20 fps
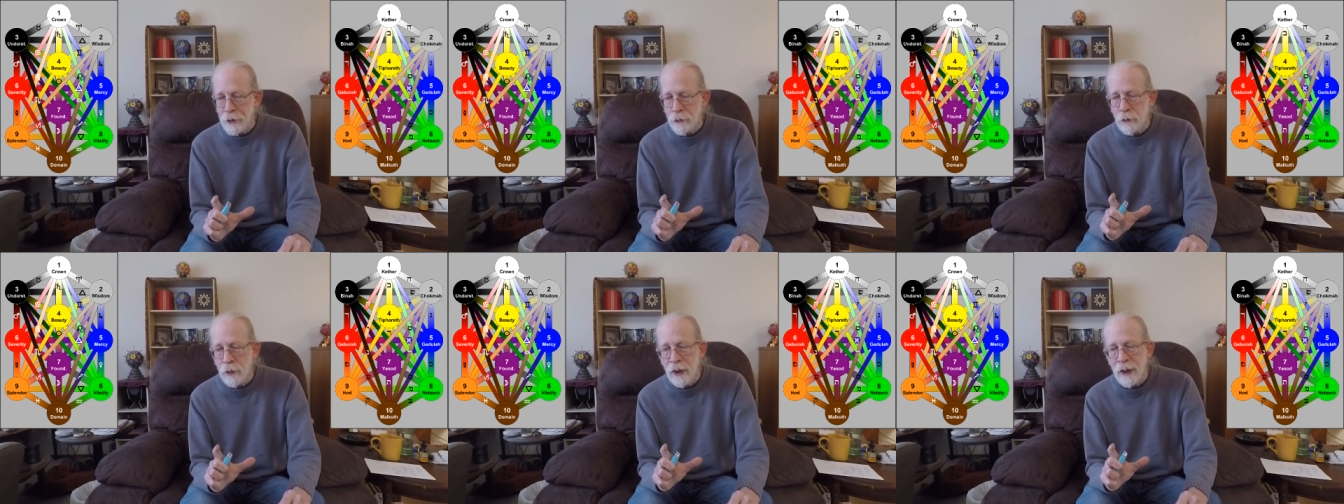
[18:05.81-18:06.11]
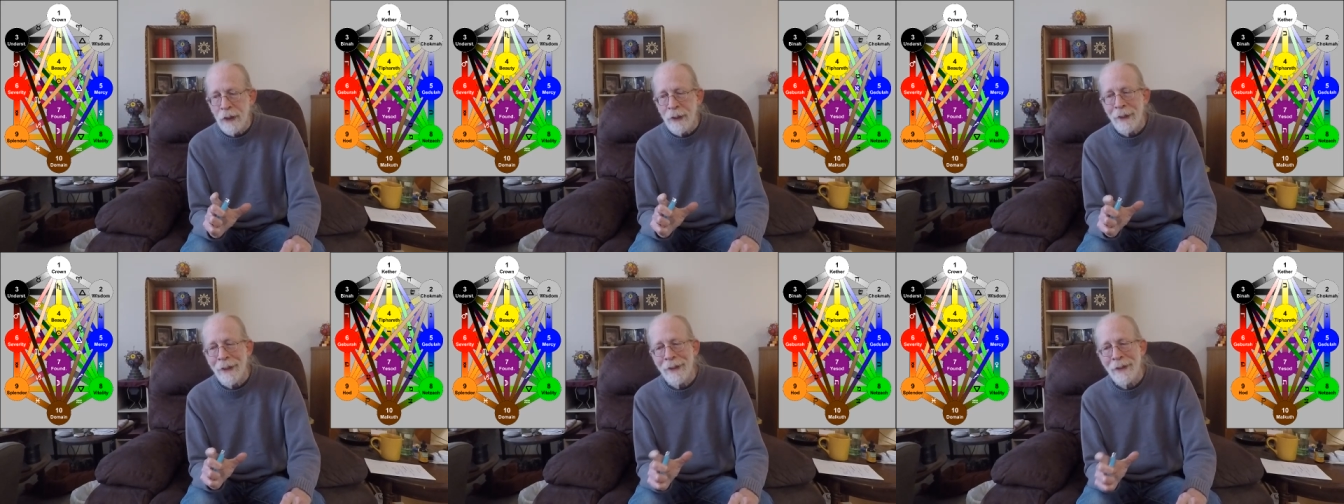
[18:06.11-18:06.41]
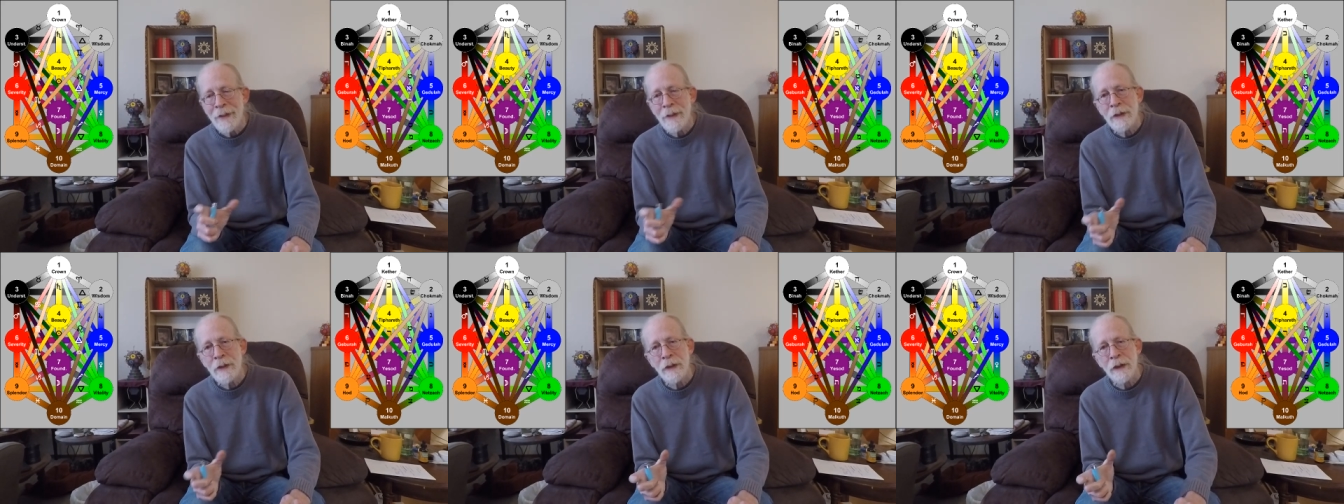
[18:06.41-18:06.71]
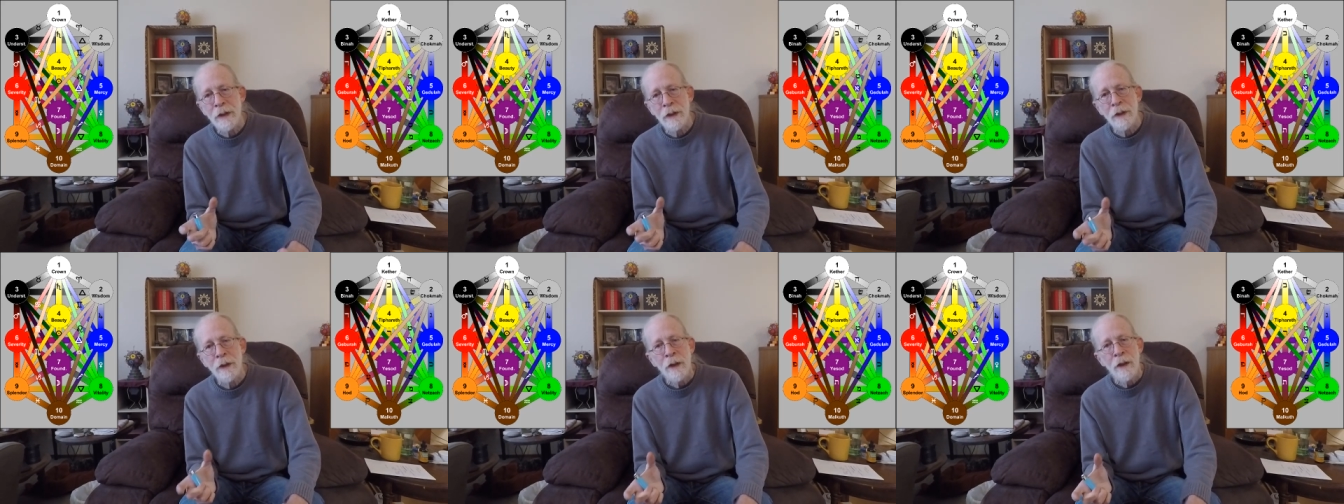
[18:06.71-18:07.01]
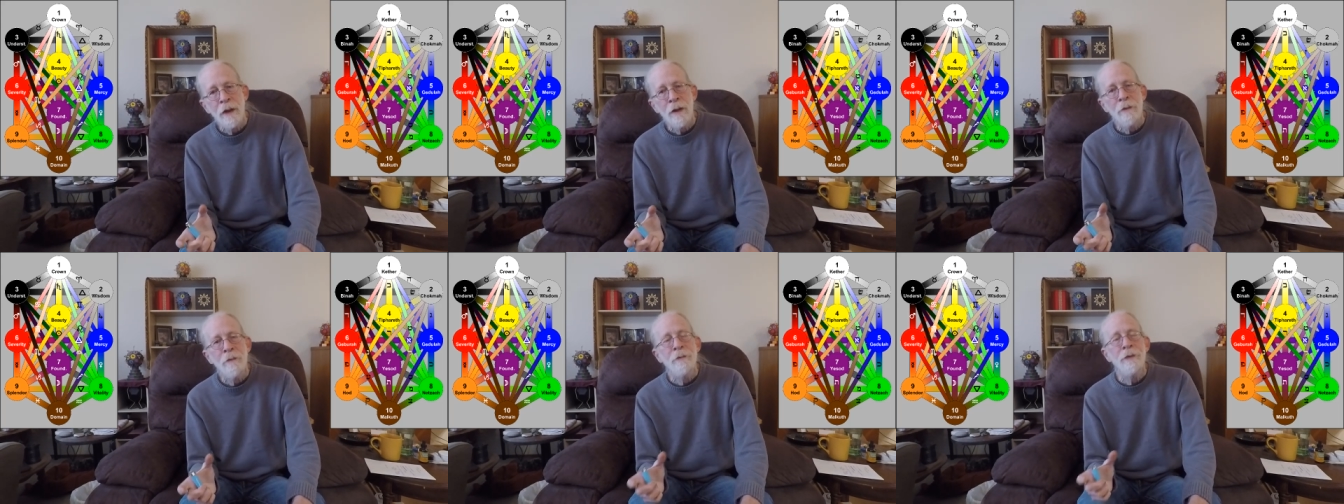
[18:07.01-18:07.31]
related
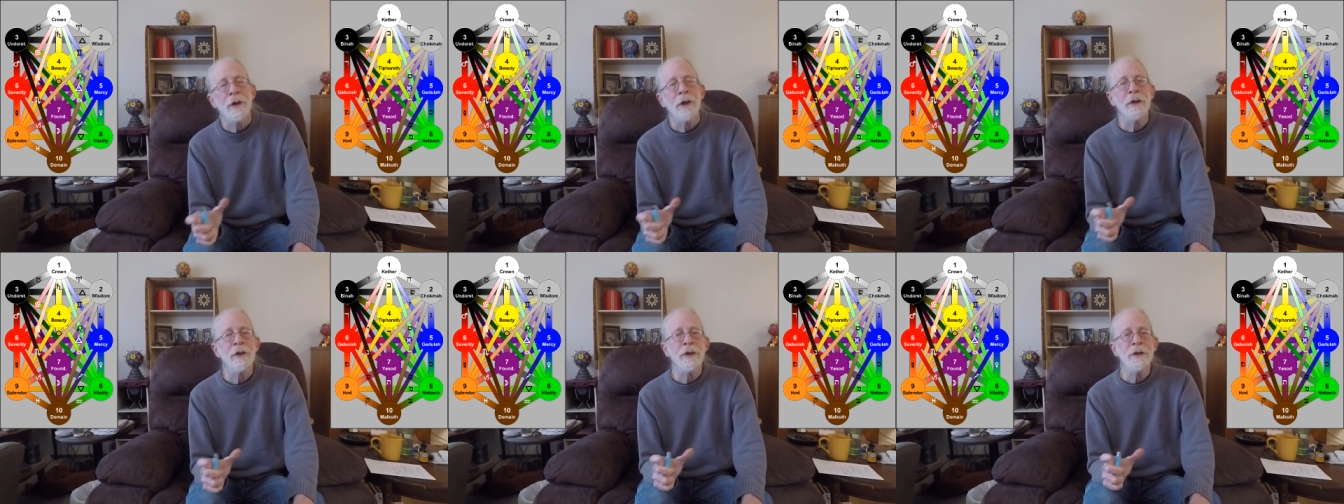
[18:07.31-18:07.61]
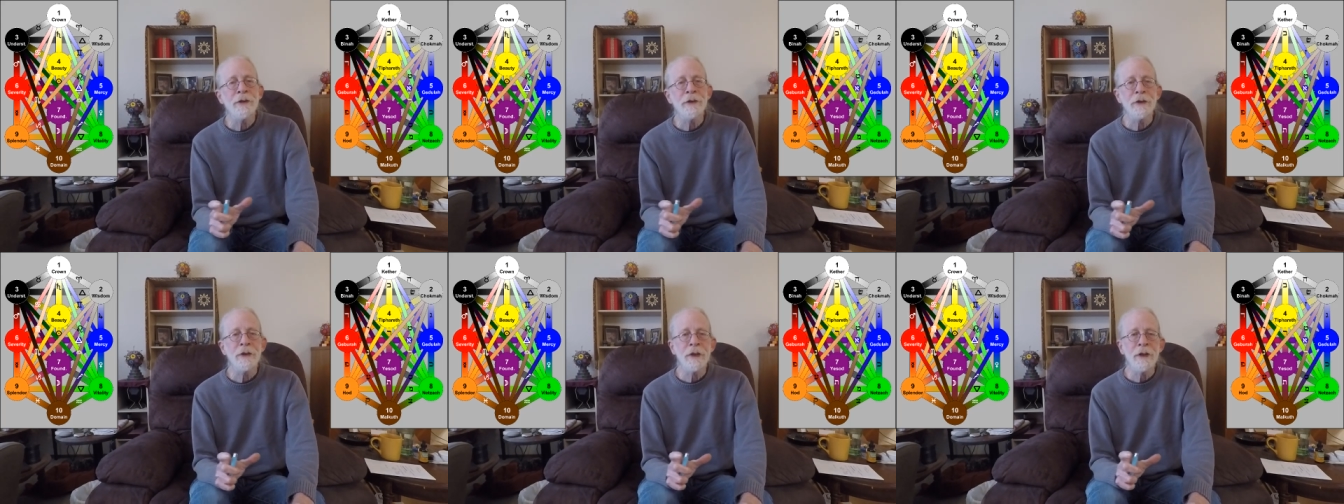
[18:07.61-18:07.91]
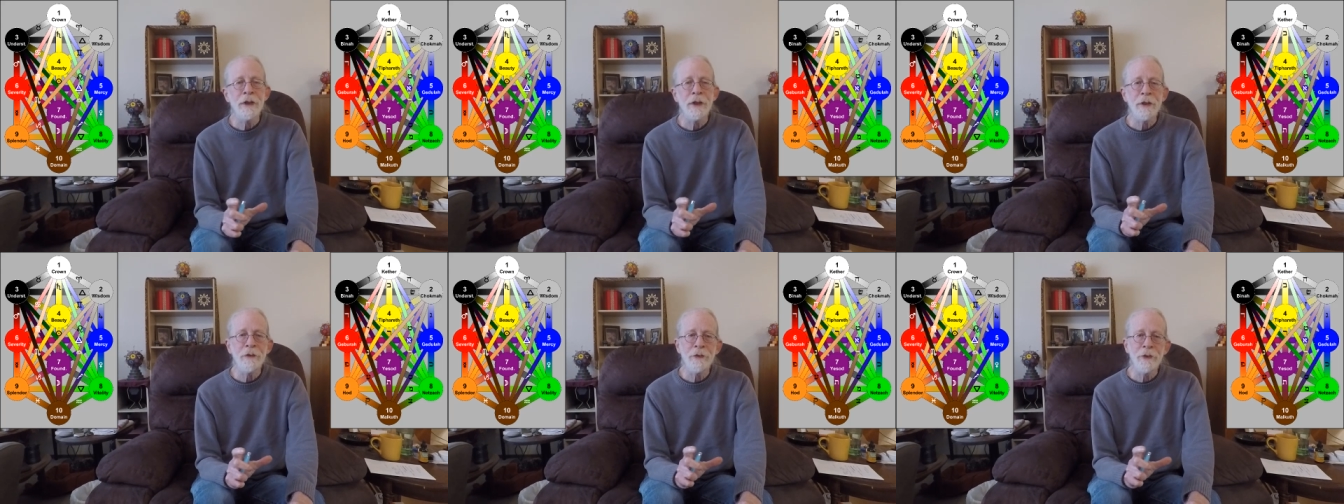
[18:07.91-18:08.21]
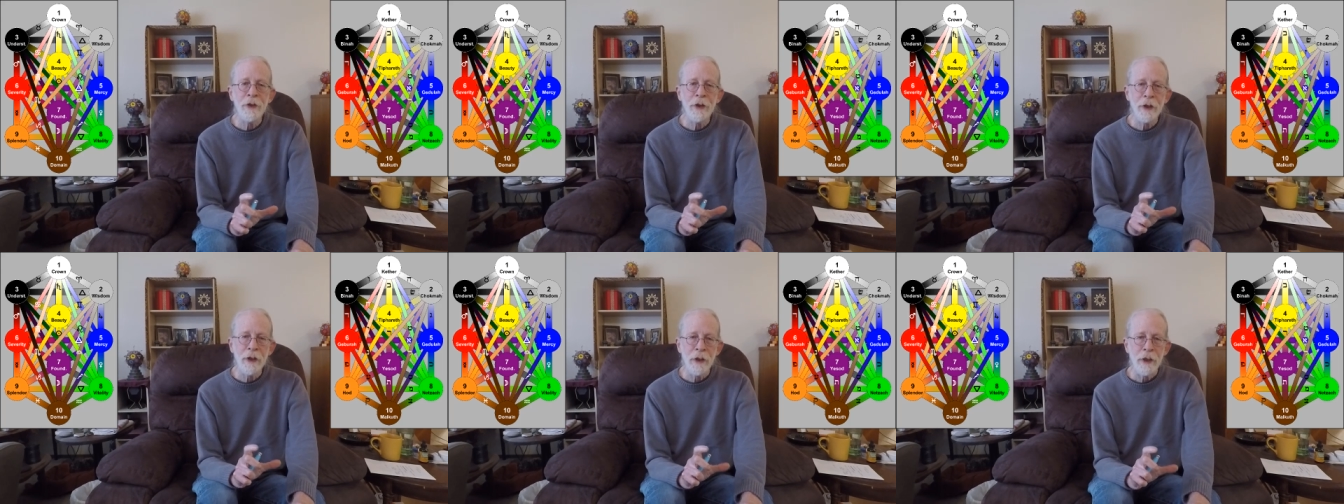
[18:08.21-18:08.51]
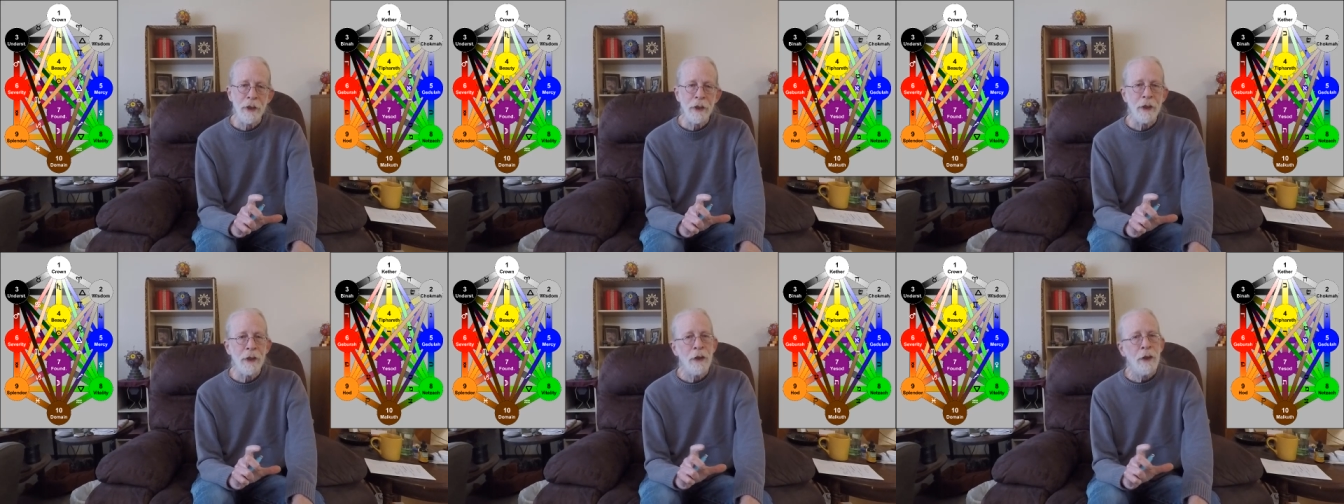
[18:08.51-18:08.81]
very
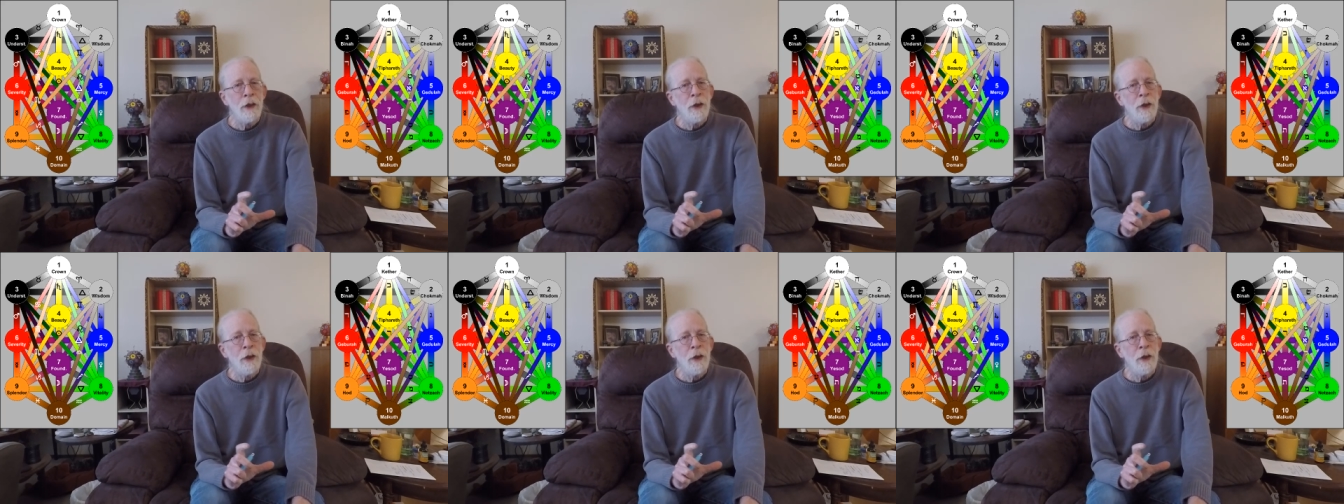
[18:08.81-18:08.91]
significantly